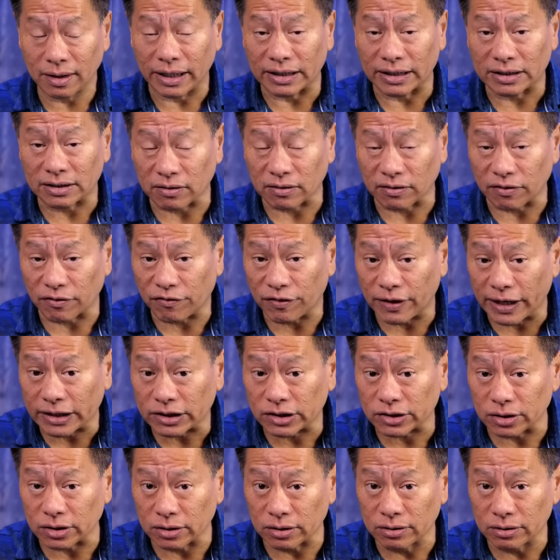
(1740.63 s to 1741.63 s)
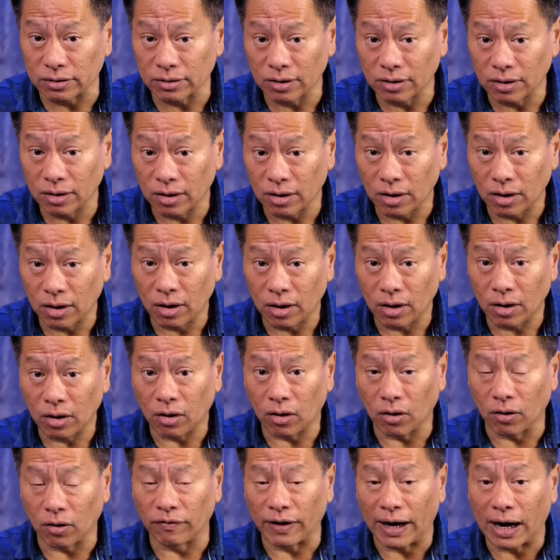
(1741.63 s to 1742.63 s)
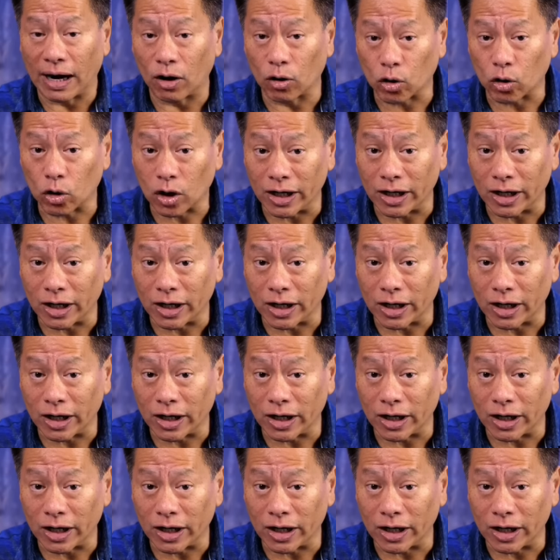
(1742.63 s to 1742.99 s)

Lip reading: is a reflection of how